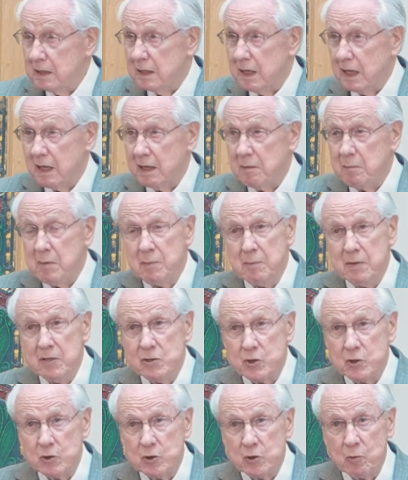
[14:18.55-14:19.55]
Now, let me be
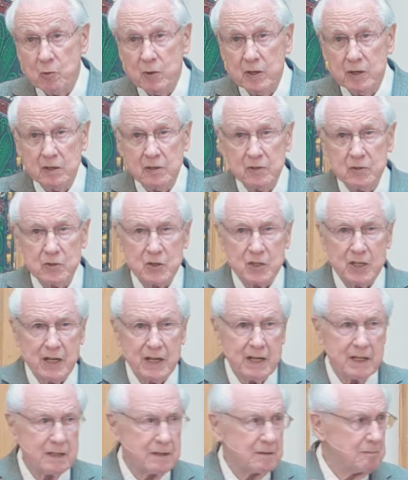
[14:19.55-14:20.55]
sure we
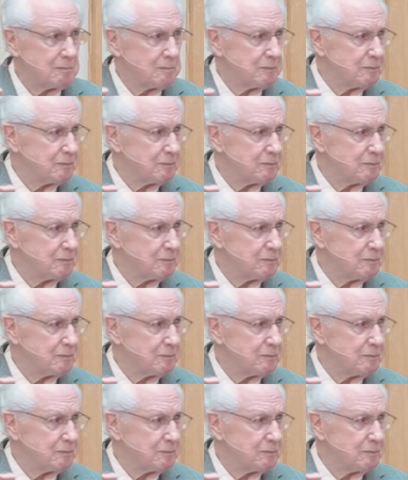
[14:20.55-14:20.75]
understand.